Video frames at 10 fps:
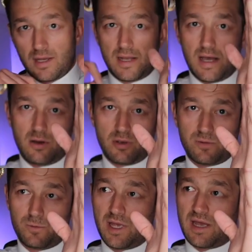and now
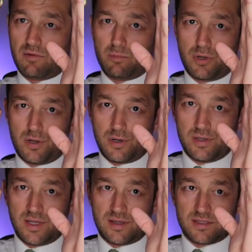if we have a
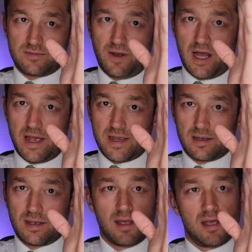bird that is
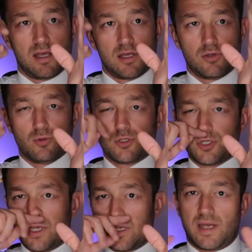flying,
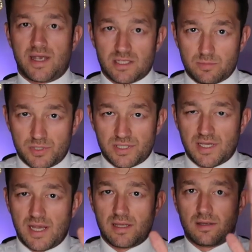usually
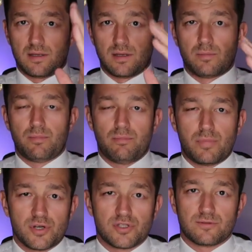experts say the
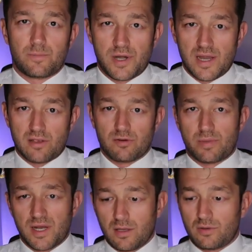birds of prey or
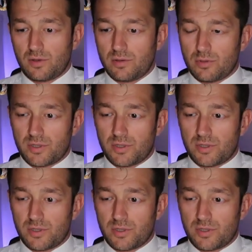predatory